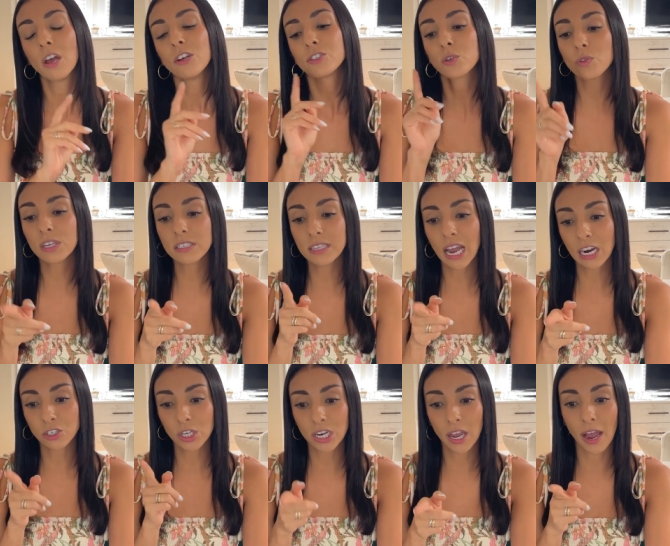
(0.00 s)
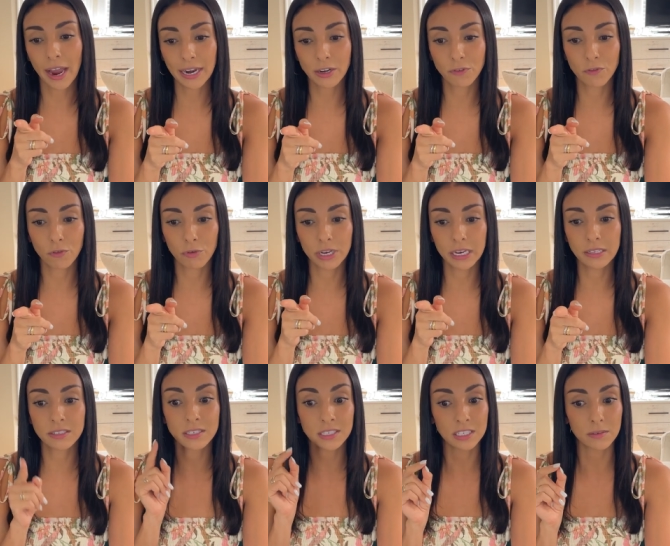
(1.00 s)
So this actually kind of
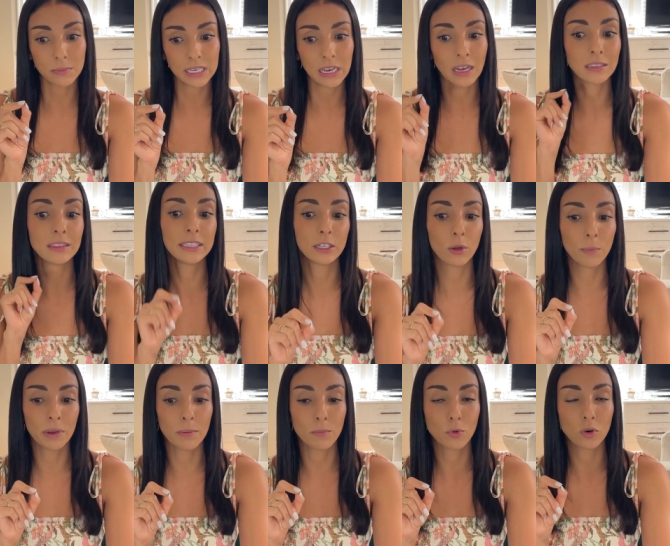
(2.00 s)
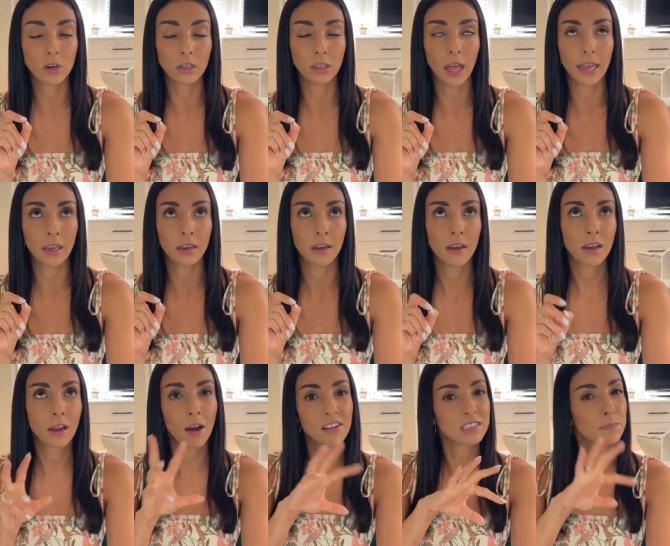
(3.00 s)
reads to me a little bit more like
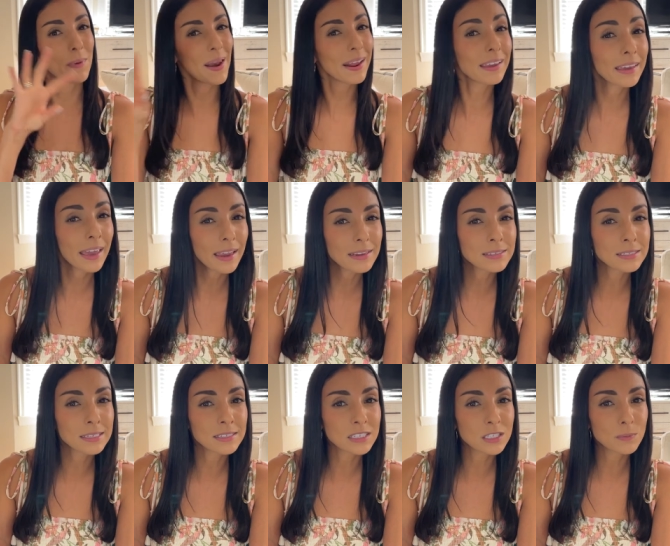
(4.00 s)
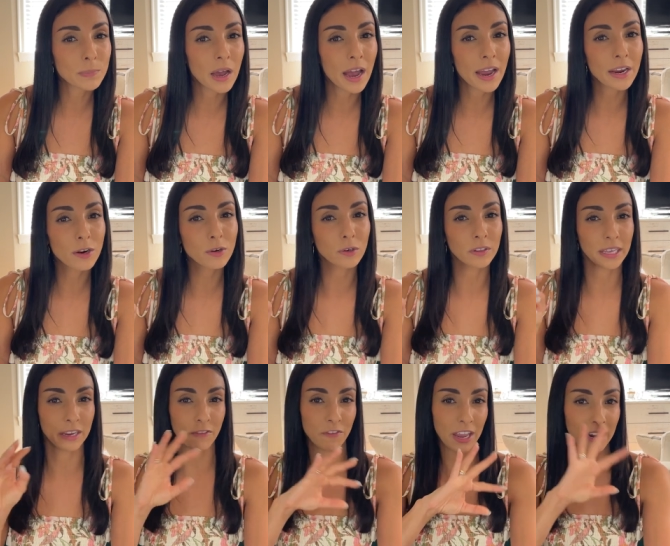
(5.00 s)
cosmetic case inspired or like
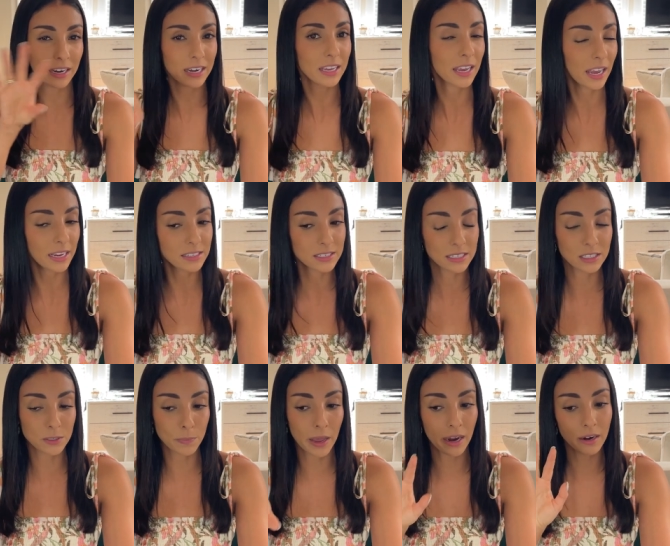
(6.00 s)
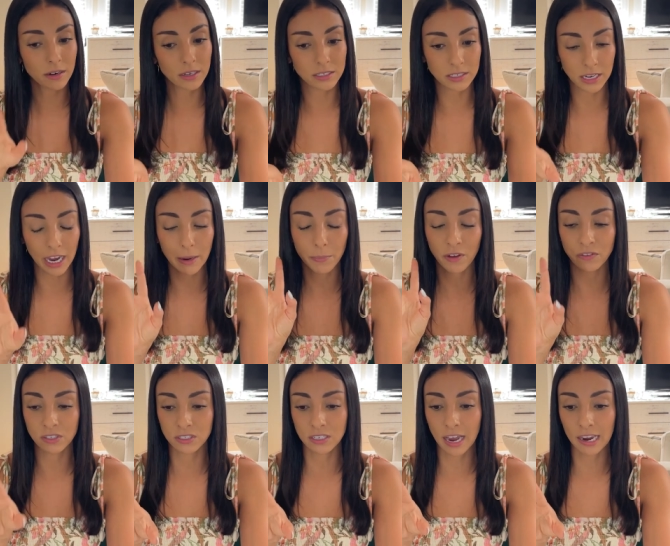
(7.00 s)
a vanity case inspired type of
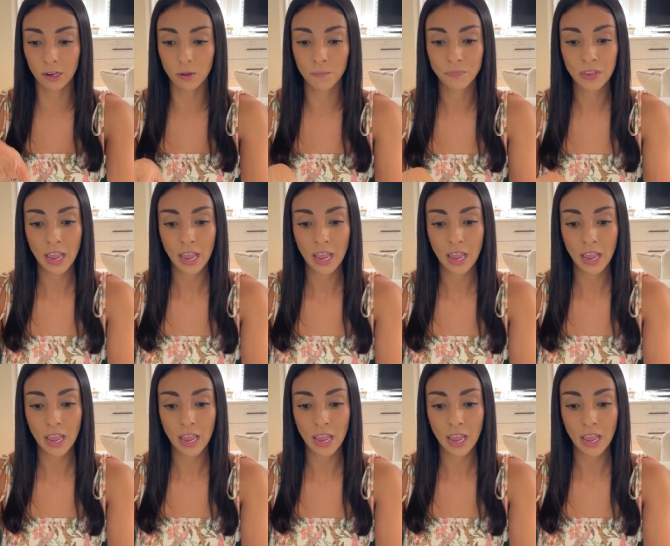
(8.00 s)
style.